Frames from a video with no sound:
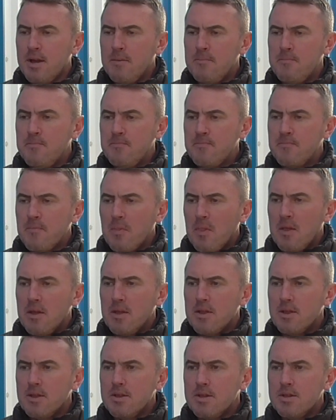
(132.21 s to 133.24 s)

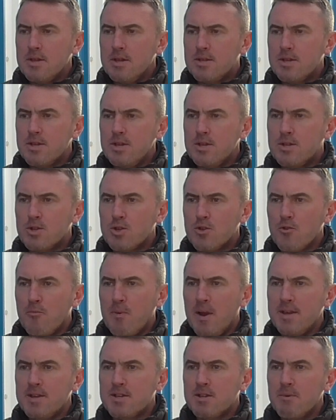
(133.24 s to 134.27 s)
a
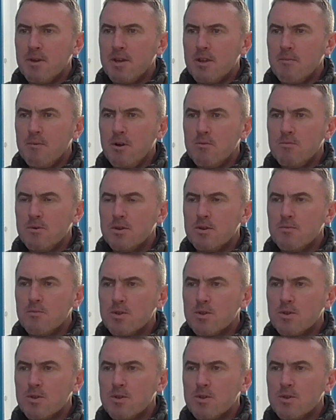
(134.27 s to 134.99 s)
tough place to be at the moment,